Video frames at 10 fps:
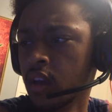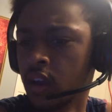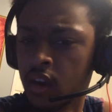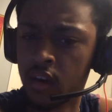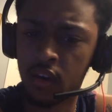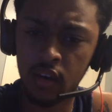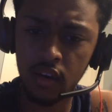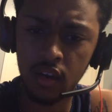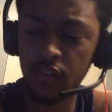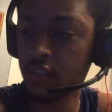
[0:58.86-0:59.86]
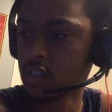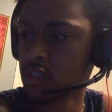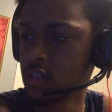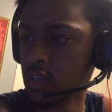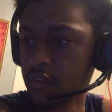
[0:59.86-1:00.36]
And
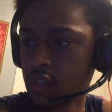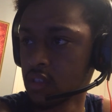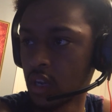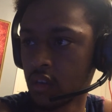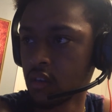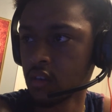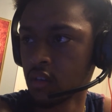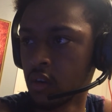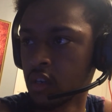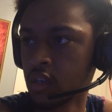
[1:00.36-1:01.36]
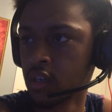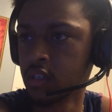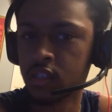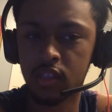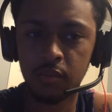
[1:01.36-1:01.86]
everything's like going good.
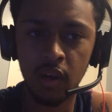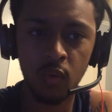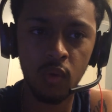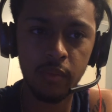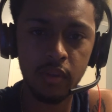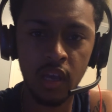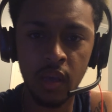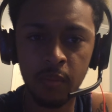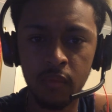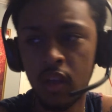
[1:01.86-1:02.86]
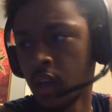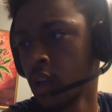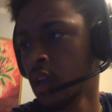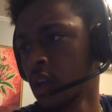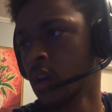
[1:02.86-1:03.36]
It's just my webcam.
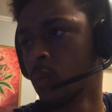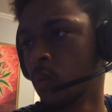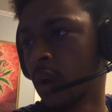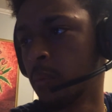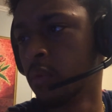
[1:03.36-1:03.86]
When I